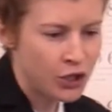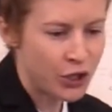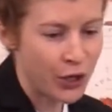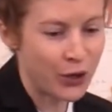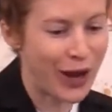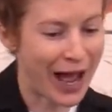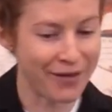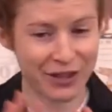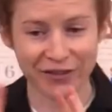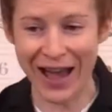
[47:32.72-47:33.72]
So you
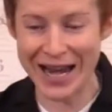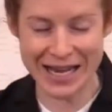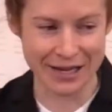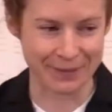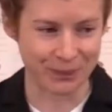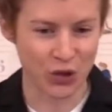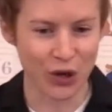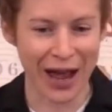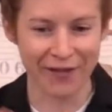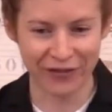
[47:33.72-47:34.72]
have the Vatican,
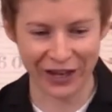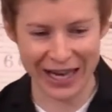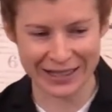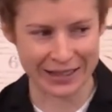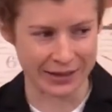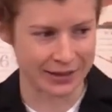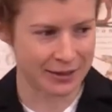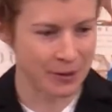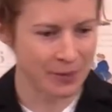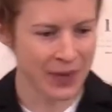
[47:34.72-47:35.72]
you have Francis,
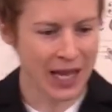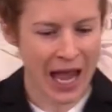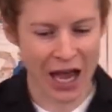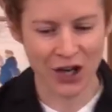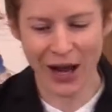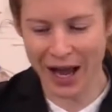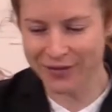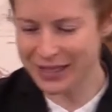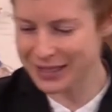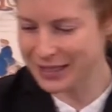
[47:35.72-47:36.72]
and you have